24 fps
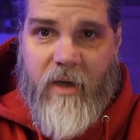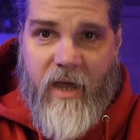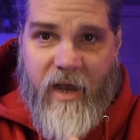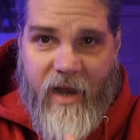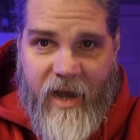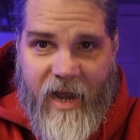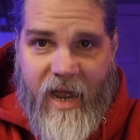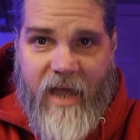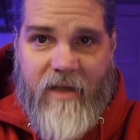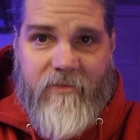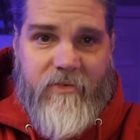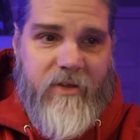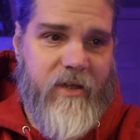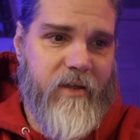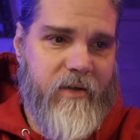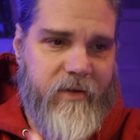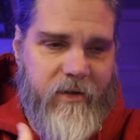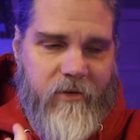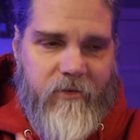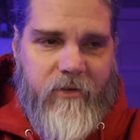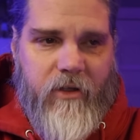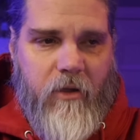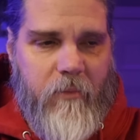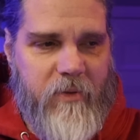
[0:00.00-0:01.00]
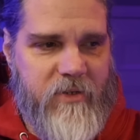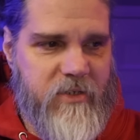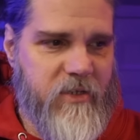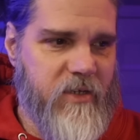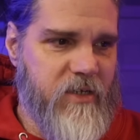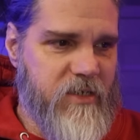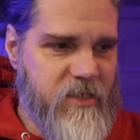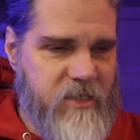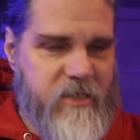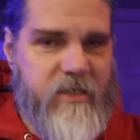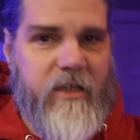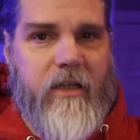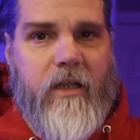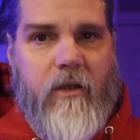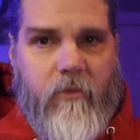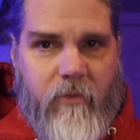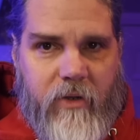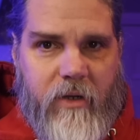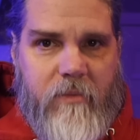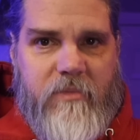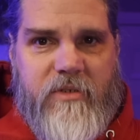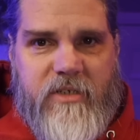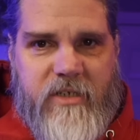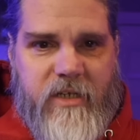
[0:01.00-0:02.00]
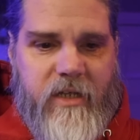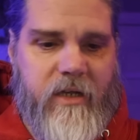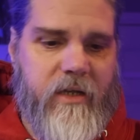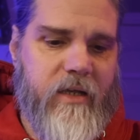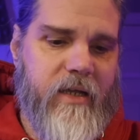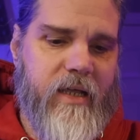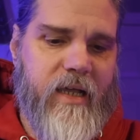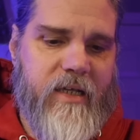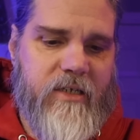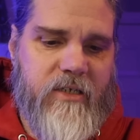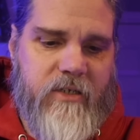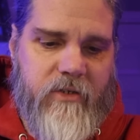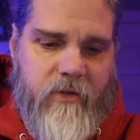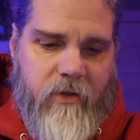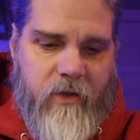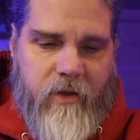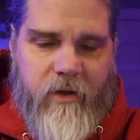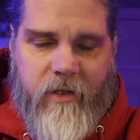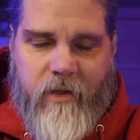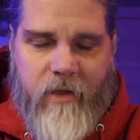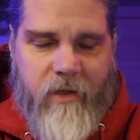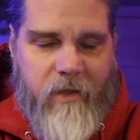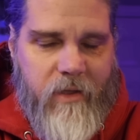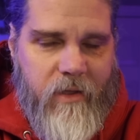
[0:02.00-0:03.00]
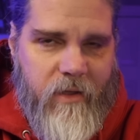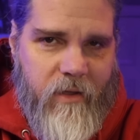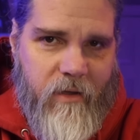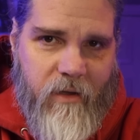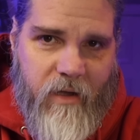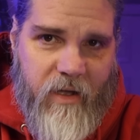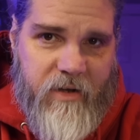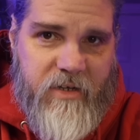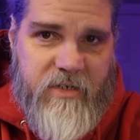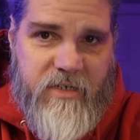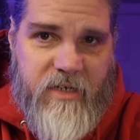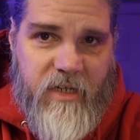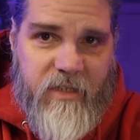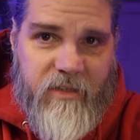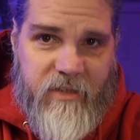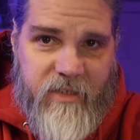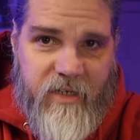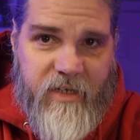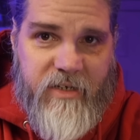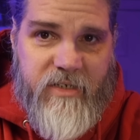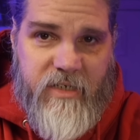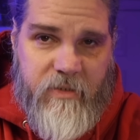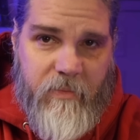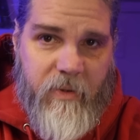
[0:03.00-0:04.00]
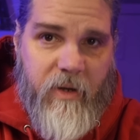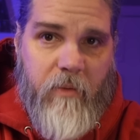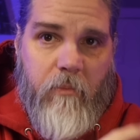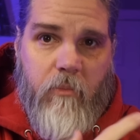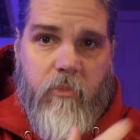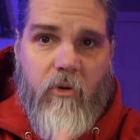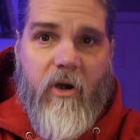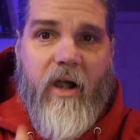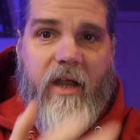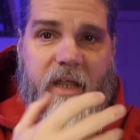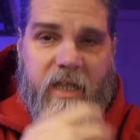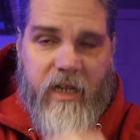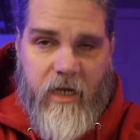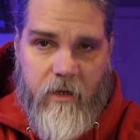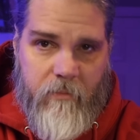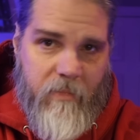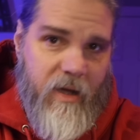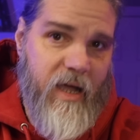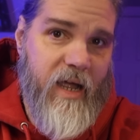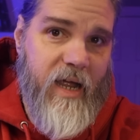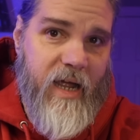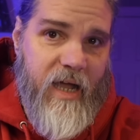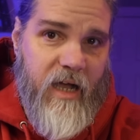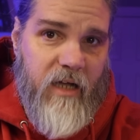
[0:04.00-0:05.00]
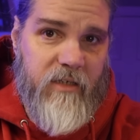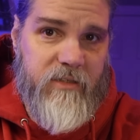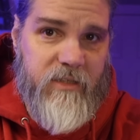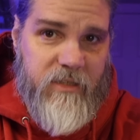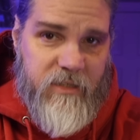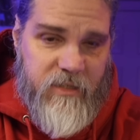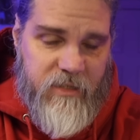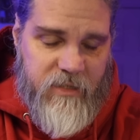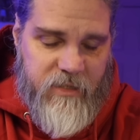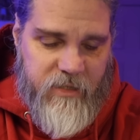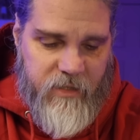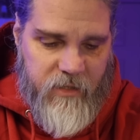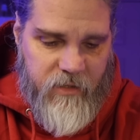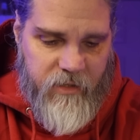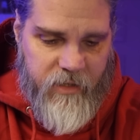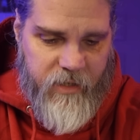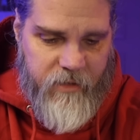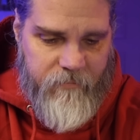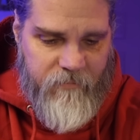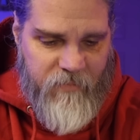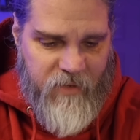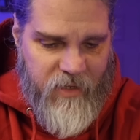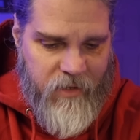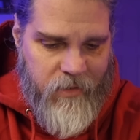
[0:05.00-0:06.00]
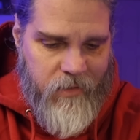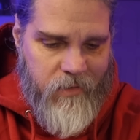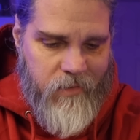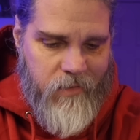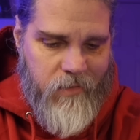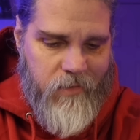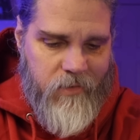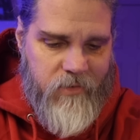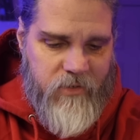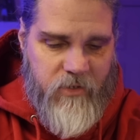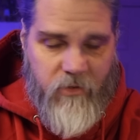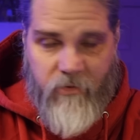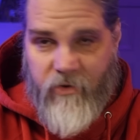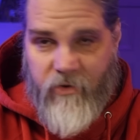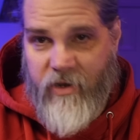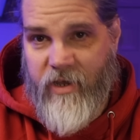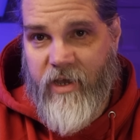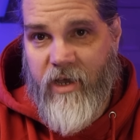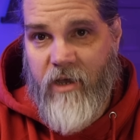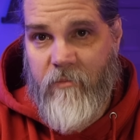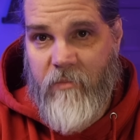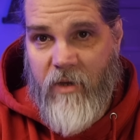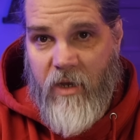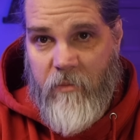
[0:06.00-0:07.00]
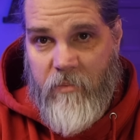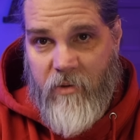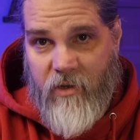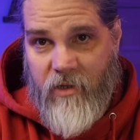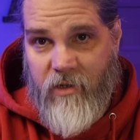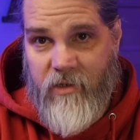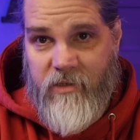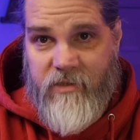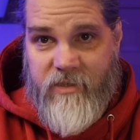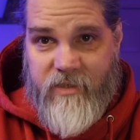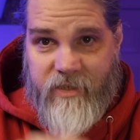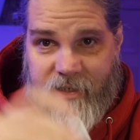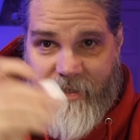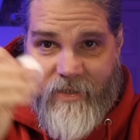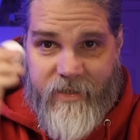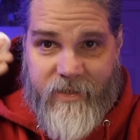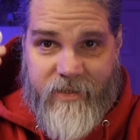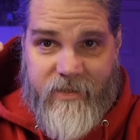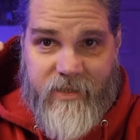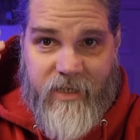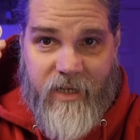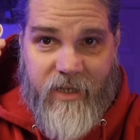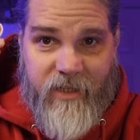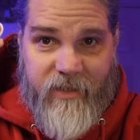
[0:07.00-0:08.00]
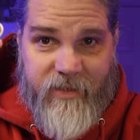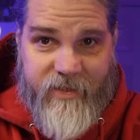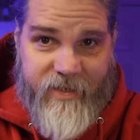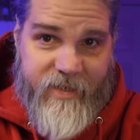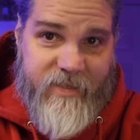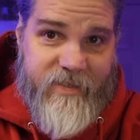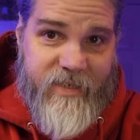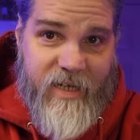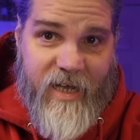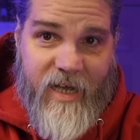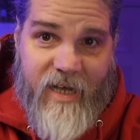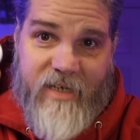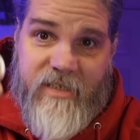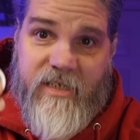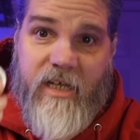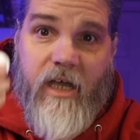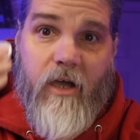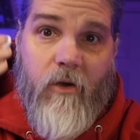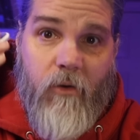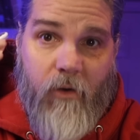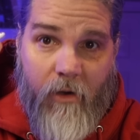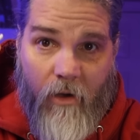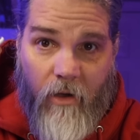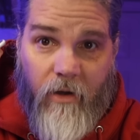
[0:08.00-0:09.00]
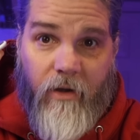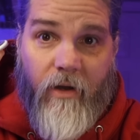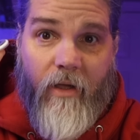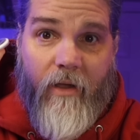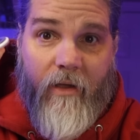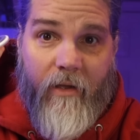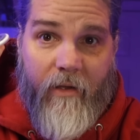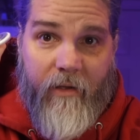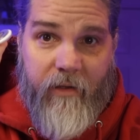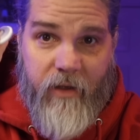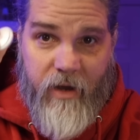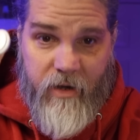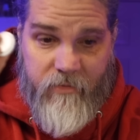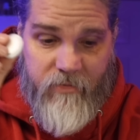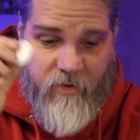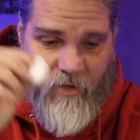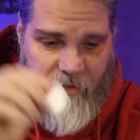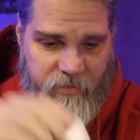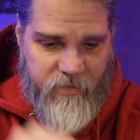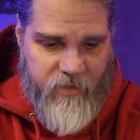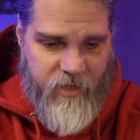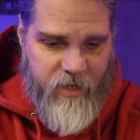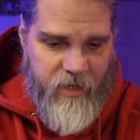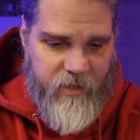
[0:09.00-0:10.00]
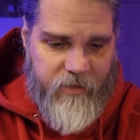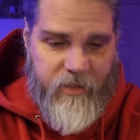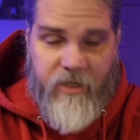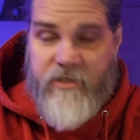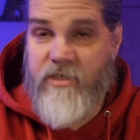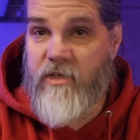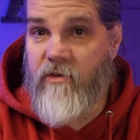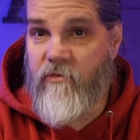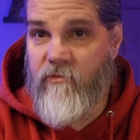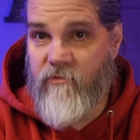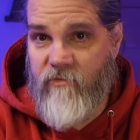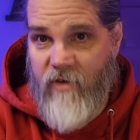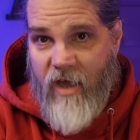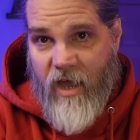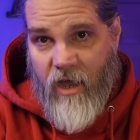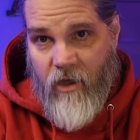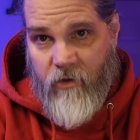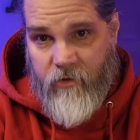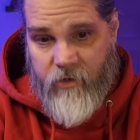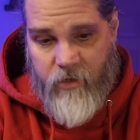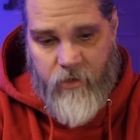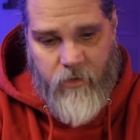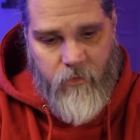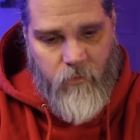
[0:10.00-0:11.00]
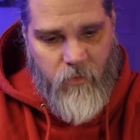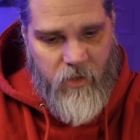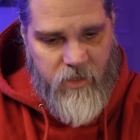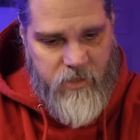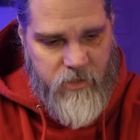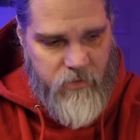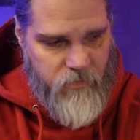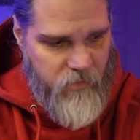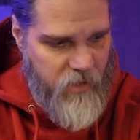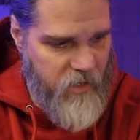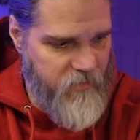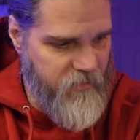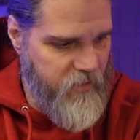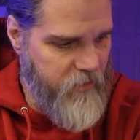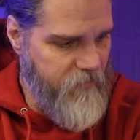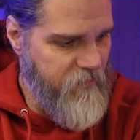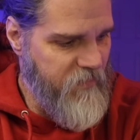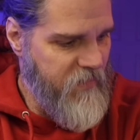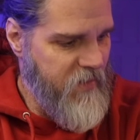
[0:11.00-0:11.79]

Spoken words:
I have it. You know, nobody's going to steal it when I'm sitting next to it. I just didn't think somebody would break into my house and steal it. So now my policy is these guys go on everything that's of value whatsoever.